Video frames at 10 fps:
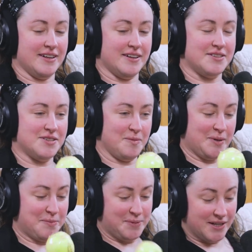adult
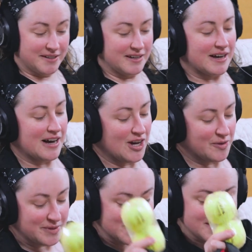butt plug.
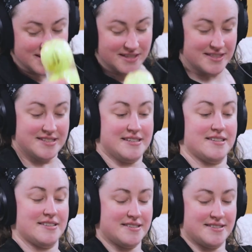Just kidding. This
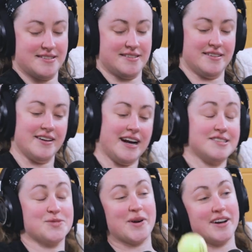is... I
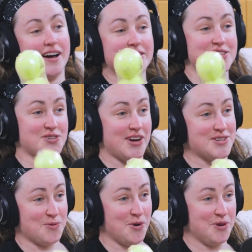swear to God, this is great
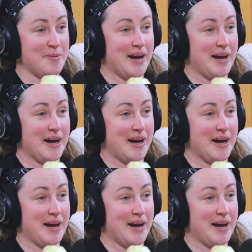to roll your